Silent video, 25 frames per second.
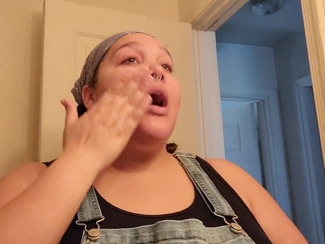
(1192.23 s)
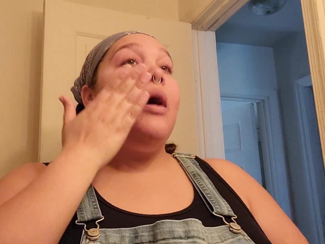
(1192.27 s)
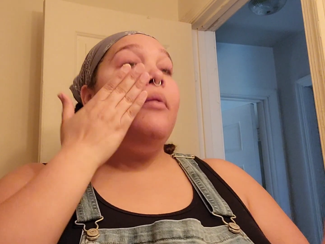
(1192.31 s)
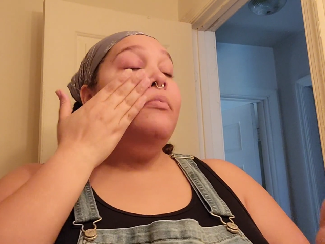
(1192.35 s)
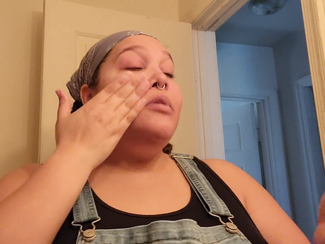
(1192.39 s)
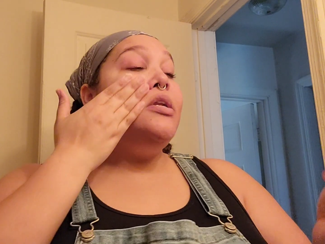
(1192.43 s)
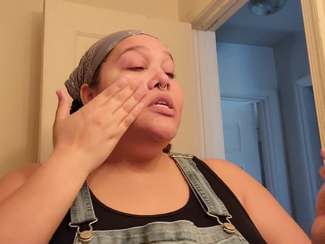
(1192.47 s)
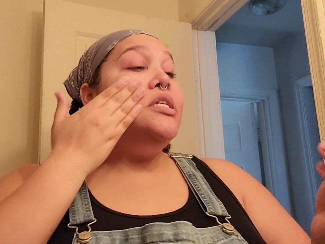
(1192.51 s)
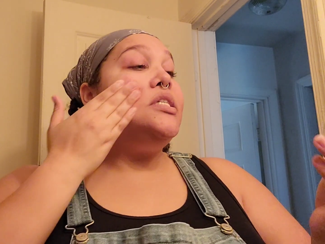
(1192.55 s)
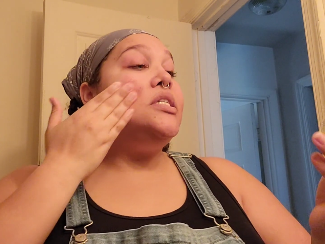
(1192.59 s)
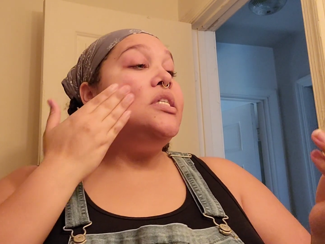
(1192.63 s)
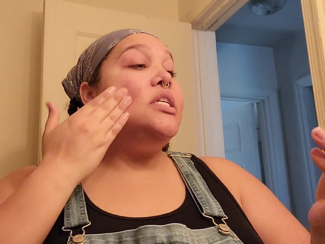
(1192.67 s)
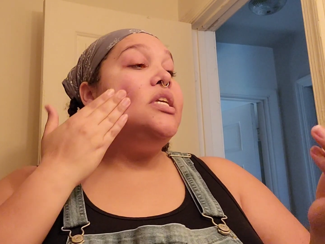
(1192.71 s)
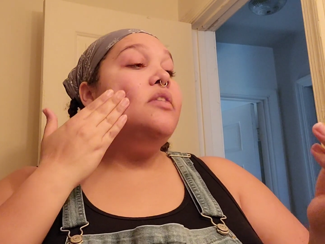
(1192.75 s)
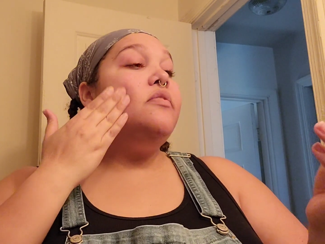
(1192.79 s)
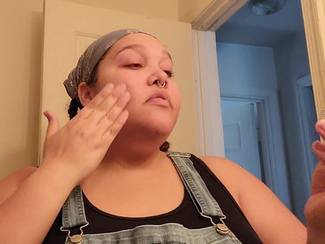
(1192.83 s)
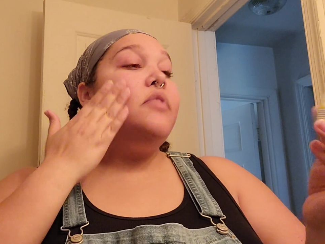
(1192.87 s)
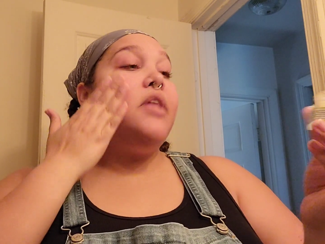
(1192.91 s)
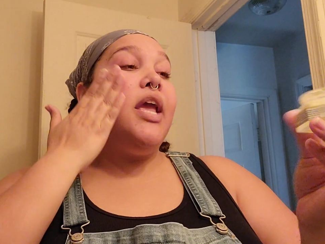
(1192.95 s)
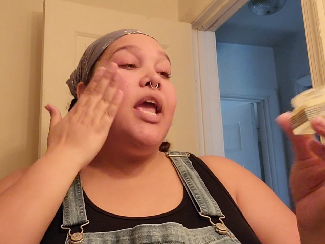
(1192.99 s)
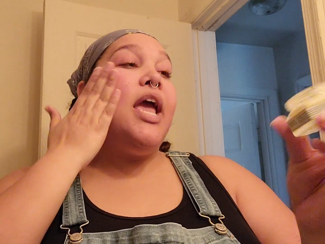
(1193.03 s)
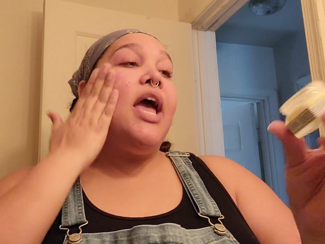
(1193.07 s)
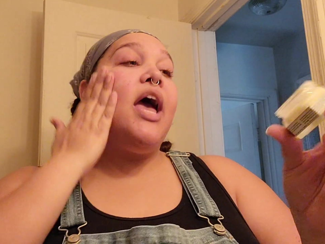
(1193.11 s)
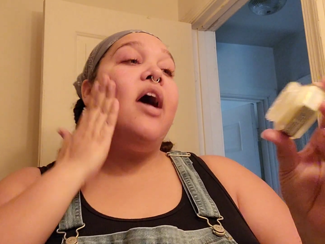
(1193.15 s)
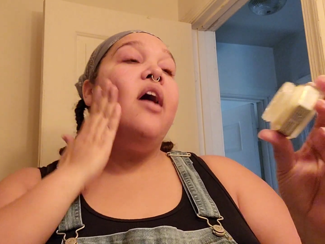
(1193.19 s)
I'm gonna see
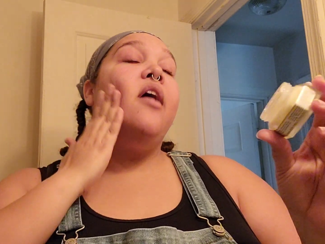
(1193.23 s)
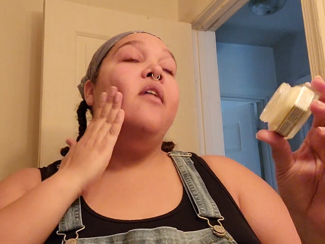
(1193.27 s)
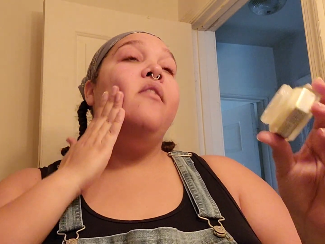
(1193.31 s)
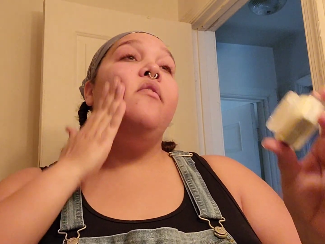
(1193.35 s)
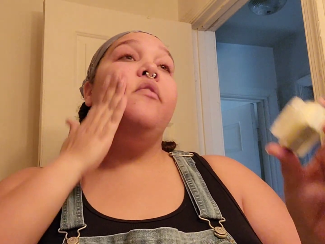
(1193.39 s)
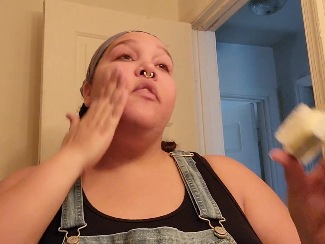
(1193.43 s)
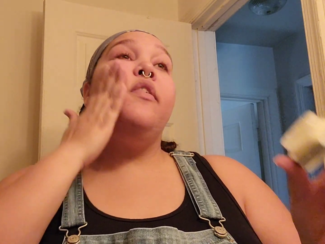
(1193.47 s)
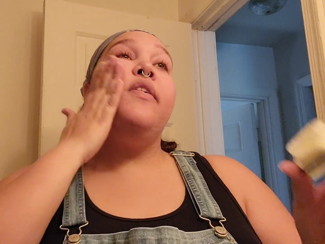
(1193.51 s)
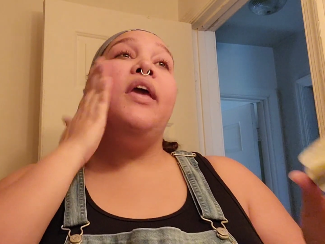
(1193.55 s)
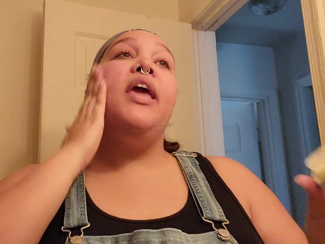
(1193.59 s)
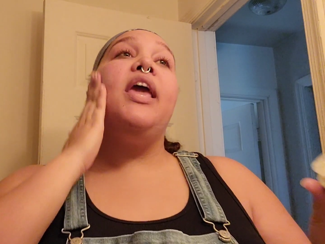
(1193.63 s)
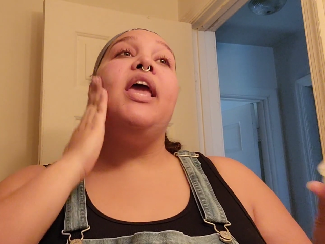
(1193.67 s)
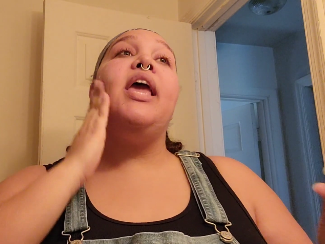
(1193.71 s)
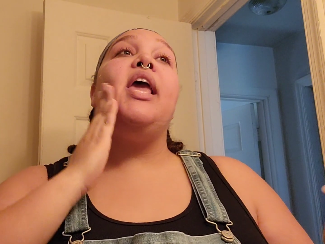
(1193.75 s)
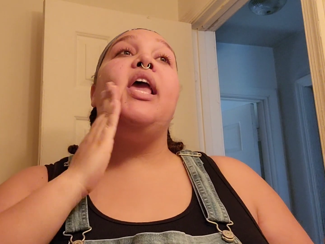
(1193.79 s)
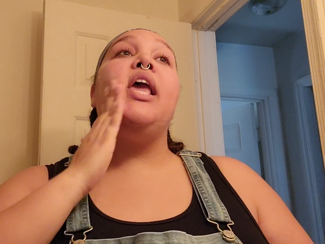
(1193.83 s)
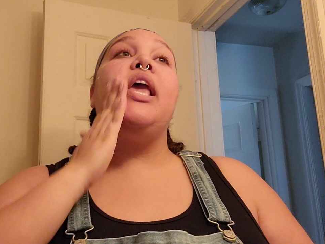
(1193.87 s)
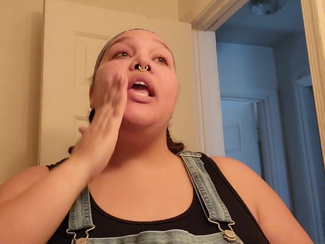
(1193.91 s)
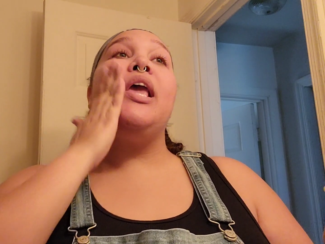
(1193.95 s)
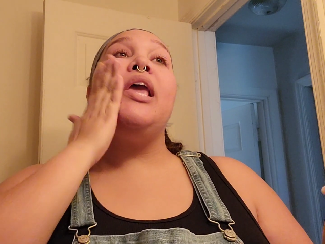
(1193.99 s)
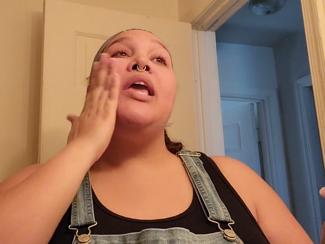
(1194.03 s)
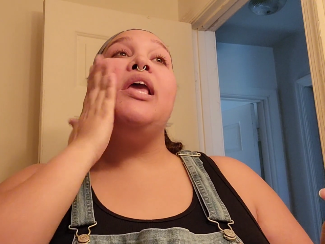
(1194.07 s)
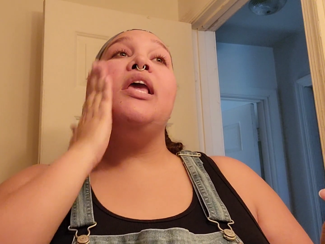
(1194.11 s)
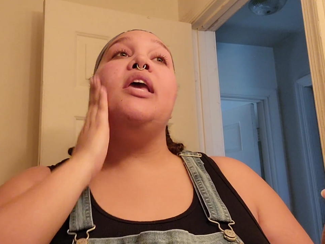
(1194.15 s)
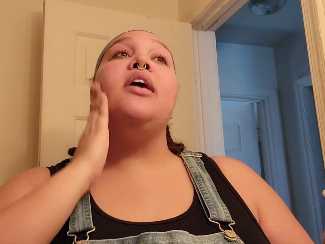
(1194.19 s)
if they have
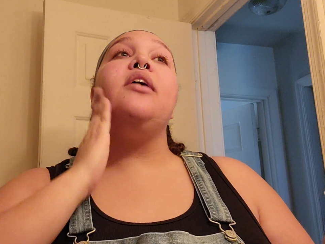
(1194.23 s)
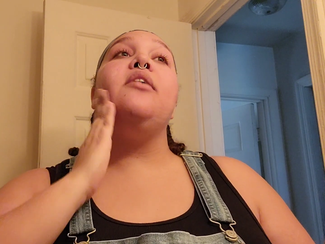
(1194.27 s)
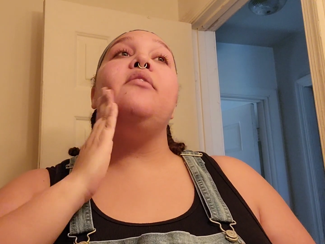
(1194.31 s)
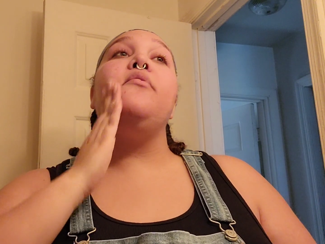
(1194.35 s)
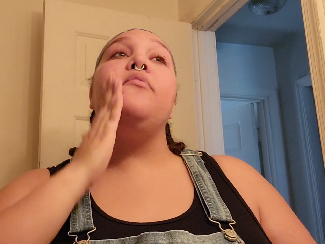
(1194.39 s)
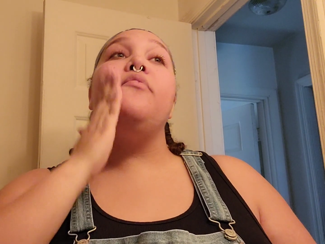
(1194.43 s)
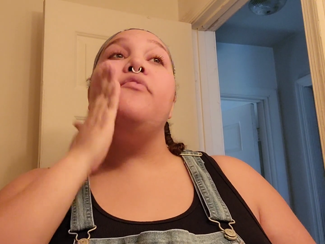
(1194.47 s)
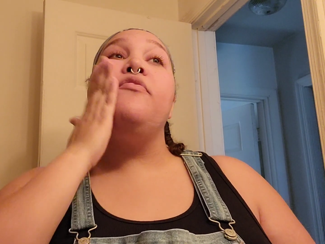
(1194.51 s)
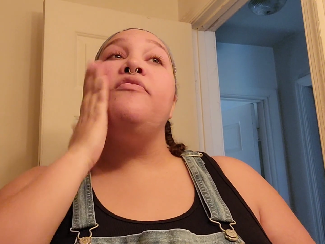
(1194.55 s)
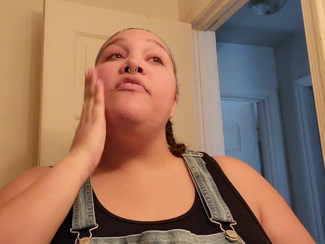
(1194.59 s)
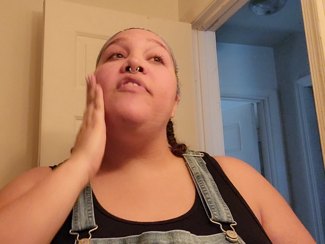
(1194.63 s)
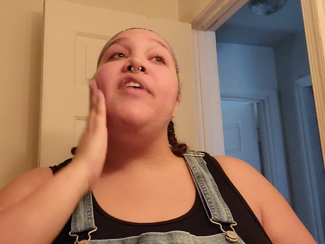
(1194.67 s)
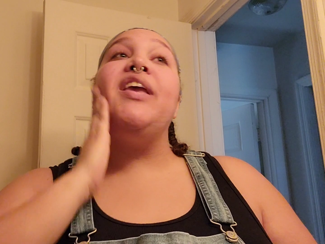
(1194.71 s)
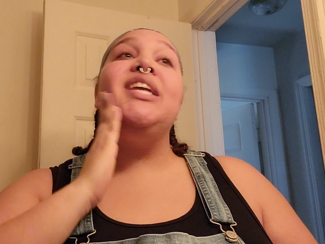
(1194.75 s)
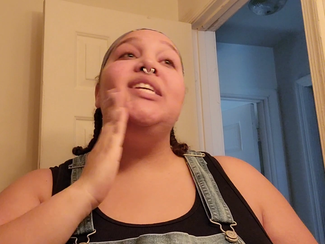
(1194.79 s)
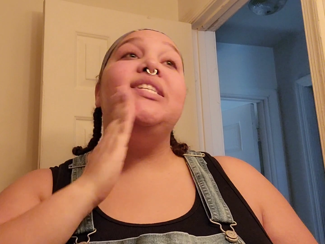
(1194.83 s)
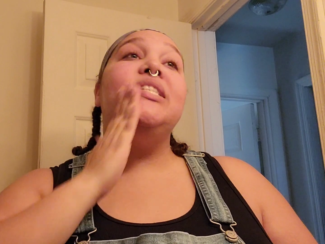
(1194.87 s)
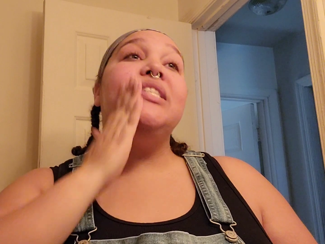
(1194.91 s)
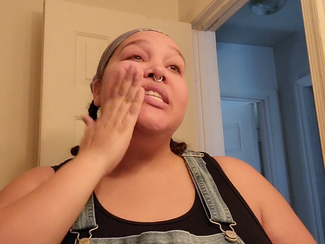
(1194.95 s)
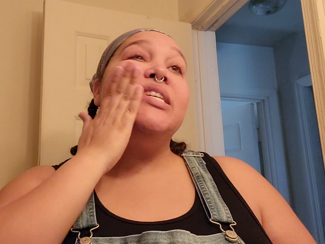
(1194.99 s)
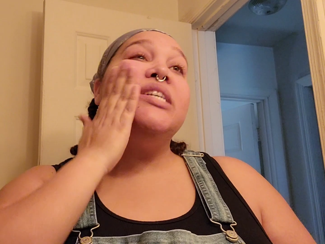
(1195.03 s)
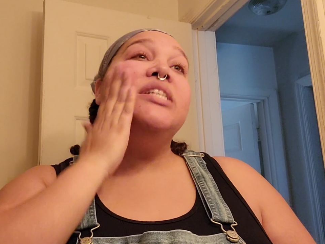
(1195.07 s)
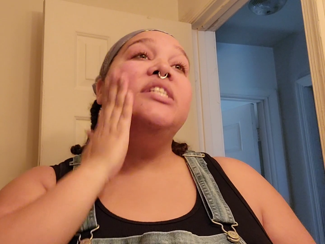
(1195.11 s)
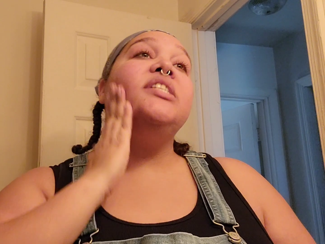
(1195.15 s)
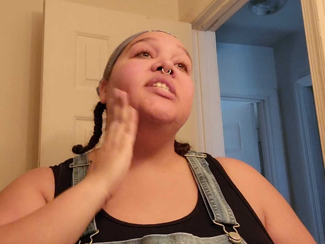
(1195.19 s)
a
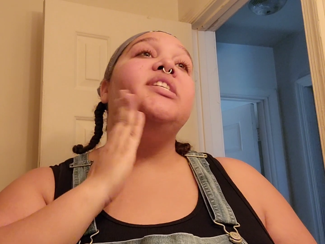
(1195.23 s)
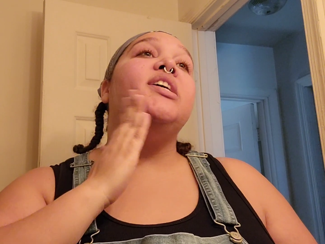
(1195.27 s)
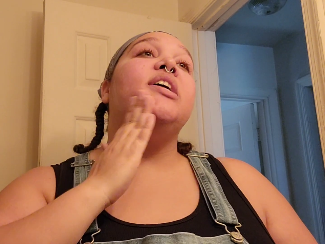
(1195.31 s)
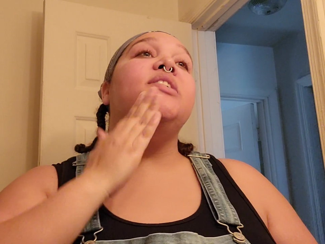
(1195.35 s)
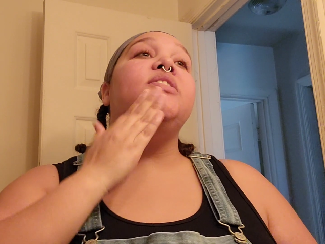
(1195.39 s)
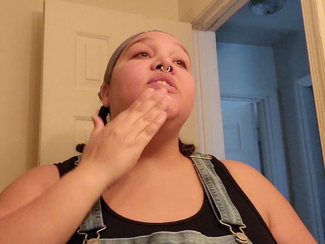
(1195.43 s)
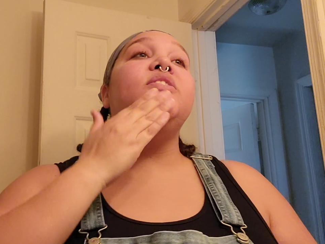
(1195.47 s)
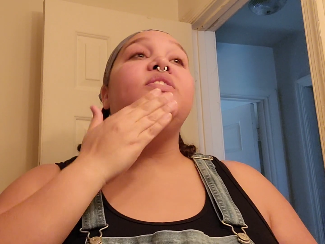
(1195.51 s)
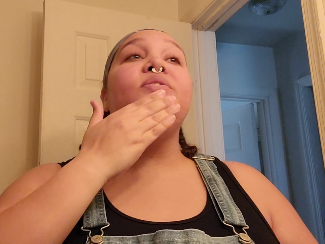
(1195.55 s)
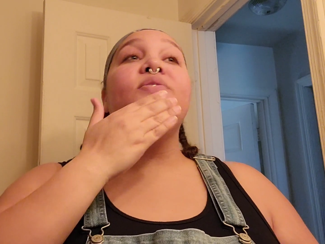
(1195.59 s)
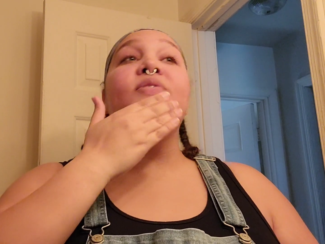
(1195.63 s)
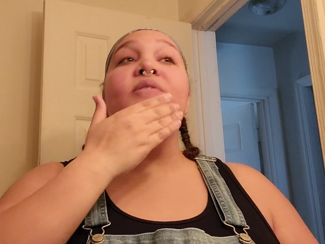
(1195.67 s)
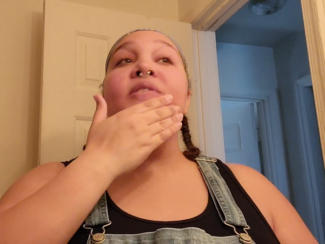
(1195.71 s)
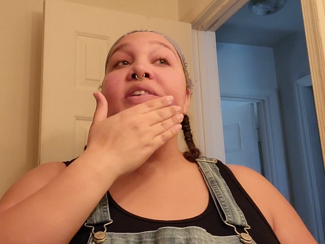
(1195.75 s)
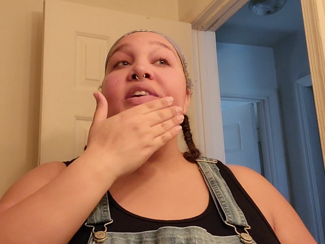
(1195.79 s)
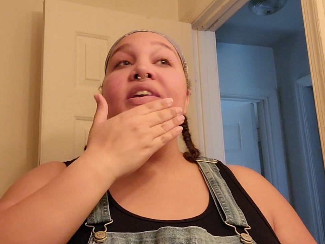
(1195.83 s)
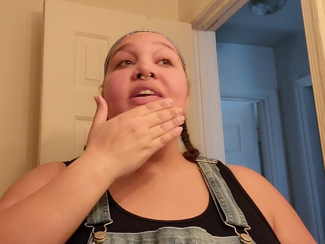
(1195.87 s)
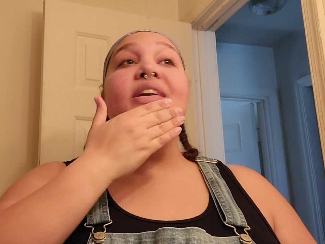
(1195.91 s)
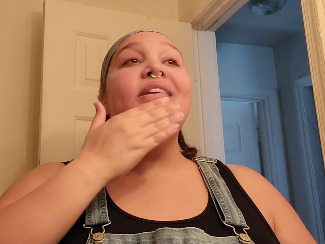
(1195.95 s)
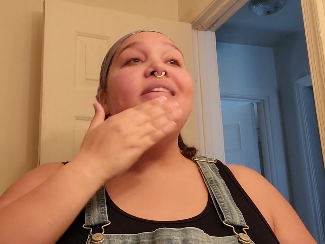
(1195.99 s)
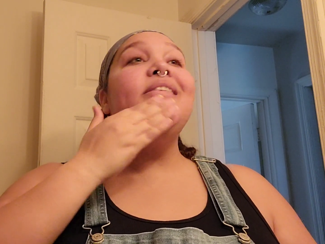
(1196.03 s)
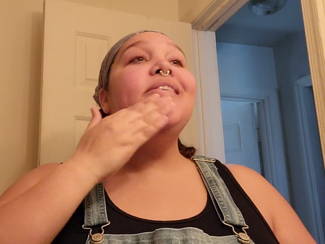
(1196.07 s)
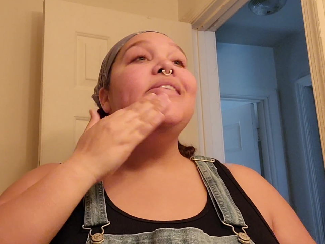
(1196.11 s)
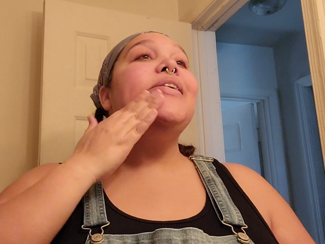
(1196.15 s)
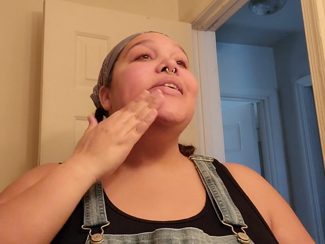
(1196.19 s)
face
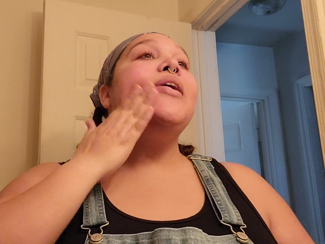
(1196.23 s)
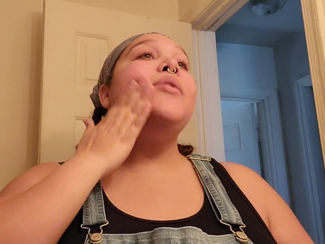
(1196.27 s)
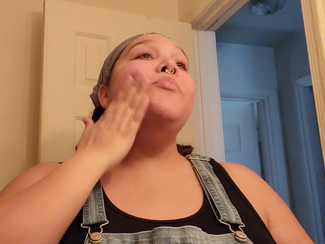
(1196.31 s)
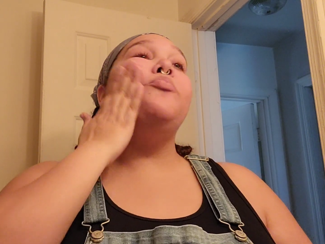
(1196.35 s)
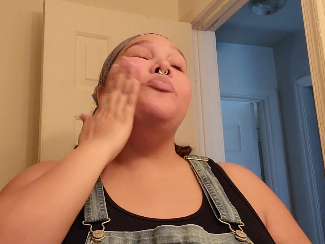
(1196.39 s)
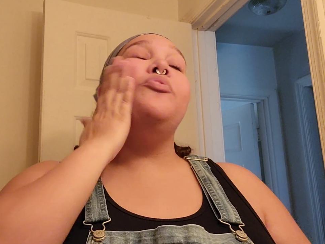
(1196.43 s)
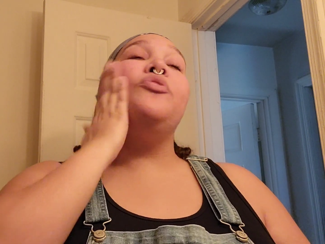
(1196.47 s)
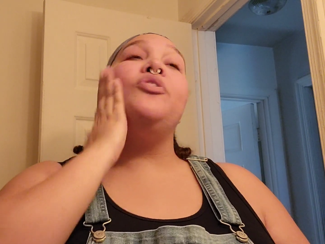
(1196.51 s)
sunscreen. I'm